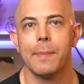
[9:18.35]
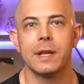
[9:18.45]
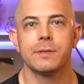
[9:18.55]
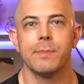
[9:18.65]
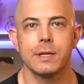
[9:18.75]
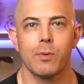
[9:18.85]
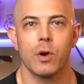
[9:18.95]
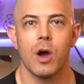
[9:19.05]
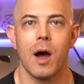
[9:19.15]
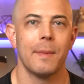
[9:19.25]
but it's much more
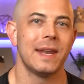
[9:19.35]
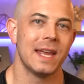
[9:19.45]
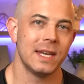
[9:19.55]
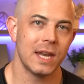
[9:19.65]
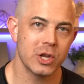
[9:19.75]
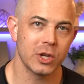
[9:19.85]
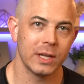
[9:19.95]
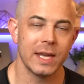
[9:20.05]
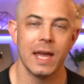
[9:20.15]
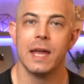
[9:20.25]
common
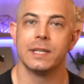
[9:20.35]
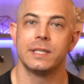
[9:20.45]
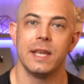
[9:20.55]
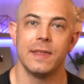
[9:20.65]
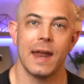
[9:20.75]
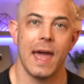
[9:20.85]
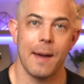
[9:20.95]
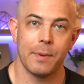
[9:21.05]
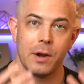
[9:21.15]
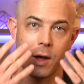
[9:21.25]
initially to see that
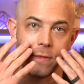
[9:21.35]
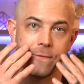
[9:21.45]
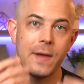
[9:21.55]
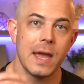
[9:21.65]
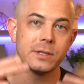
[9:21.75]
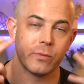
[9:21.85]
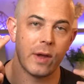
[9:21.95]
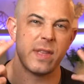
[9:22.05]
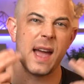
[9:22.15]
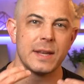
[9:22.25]
happen on the face,
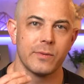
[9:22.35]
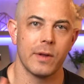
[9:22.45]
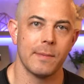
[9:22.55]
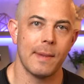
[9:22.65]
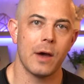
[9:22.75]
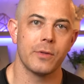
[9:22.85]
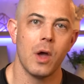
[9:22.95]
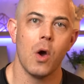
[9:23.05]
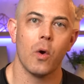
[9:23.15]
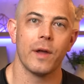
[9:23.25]
around the eyes, around the mouth,
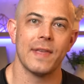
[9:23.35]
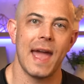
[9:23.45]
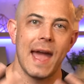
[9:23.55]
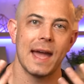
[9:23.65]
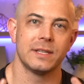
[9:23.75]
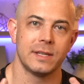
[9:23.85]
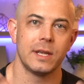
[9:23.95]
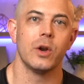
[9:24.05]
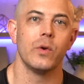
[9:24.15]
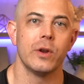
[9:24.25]
or on the hands,
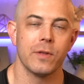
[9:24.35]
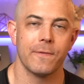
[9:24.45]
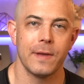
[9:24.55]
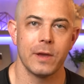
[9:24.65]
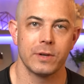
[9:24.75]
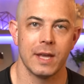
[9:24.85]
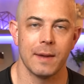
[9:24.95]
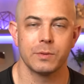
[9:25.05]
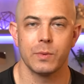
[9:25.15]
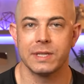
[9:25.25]
you know, near the
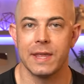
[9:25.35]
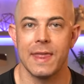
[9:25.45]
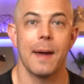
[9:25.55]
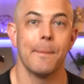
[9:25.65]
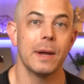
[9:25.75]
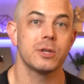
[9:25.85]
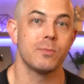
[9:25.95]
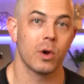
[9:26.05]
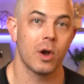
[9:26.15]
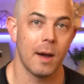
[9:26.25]
fingertips. We see that much
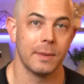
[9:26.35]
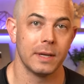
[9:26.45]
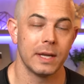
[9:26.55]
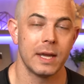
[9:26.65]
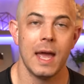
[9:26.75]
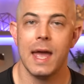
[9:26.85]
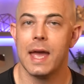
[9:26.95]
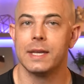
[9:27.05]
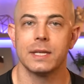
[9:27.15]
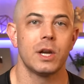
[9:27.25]
more commonly.
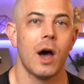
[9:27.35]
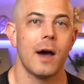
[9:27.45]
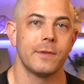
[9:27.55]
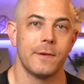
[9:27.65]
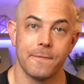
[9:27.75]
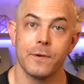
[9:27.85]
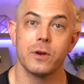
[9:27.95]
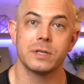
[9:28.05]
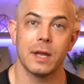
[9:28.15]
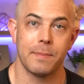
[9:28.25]
It doesn't often
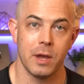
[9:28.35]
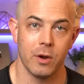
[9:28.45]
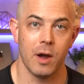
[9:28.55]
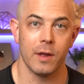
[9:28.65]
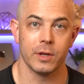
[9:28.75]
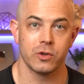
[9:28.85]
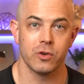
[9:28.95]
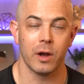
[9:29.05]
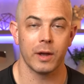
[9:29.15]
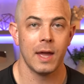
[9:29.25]
first appear on the
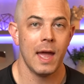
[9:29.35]
trunk.